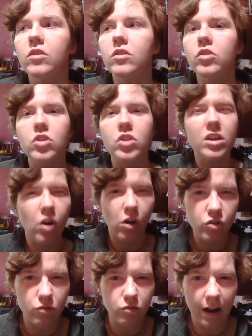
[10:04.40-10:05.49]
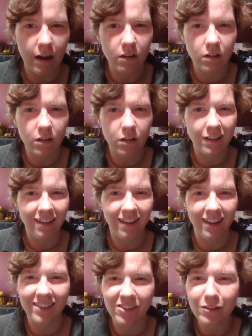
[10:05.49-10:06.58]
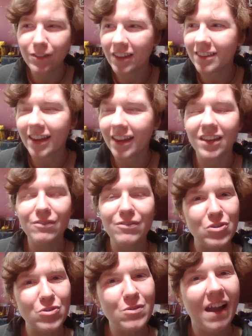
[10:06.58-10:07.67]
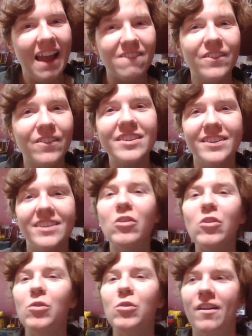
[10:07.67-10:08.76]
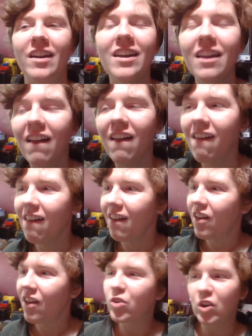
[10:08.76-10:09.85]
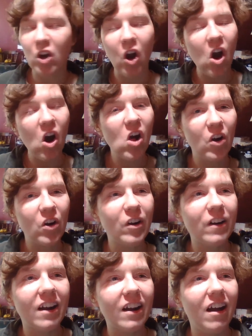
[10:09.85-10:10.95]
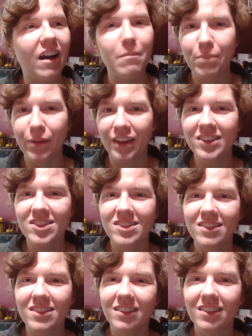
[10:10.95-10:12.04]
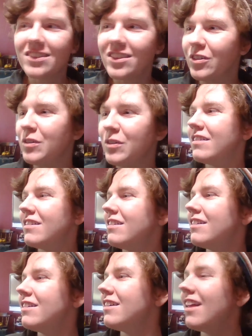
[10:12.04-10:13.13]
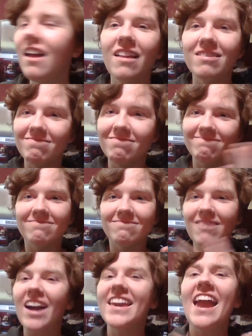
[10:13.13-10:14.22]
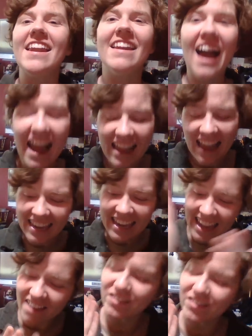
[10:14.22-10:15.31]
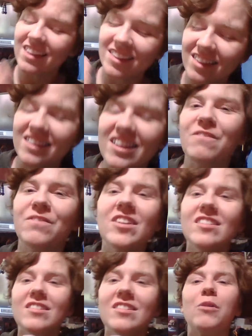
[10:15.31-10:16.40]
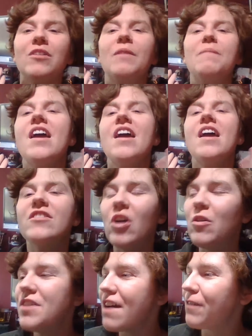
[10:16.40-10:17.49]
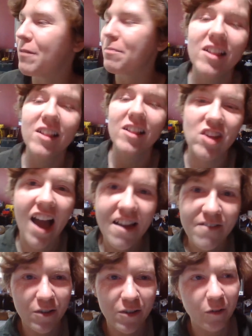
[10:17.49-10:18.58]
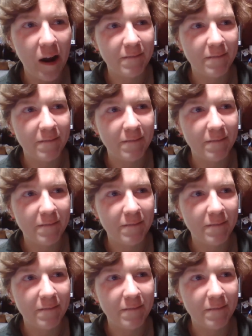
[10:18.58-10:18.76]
she called you out, and you think that gives you every single right to call her a bitch? Dude. Again, I can't emphasize this enough. This is the most tone-deaf apology I've ever read.